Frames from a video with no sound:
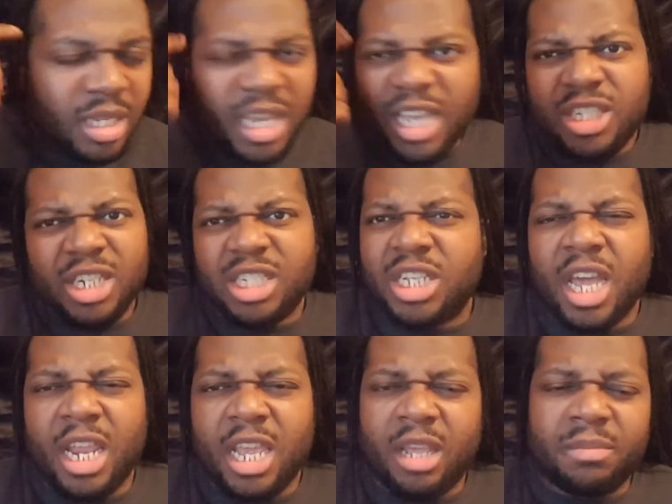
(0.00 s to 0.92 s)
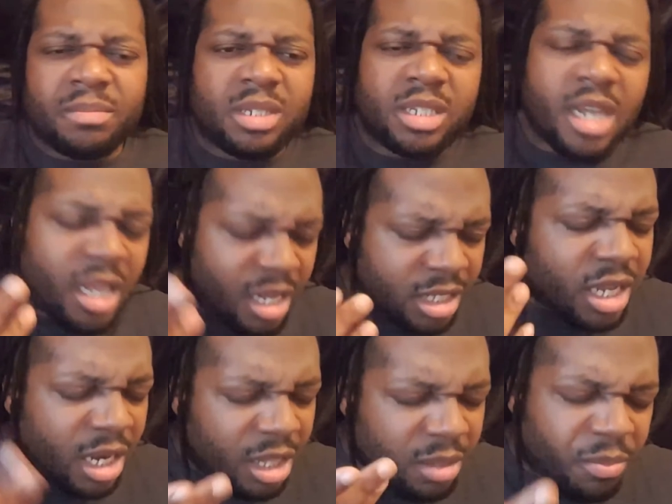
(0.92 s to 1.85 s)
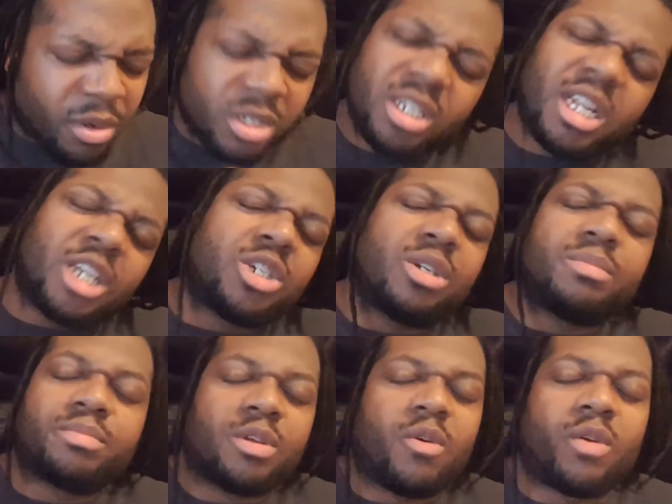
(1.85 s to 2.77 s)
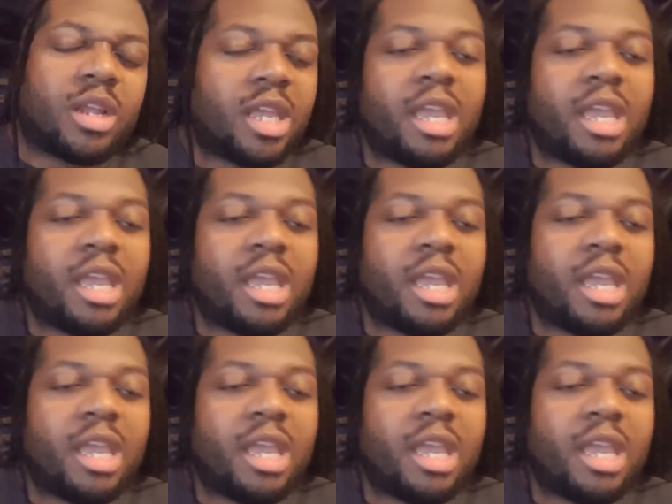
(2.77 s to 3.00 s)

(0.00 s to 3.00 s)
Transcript: And just study the person that you're going on.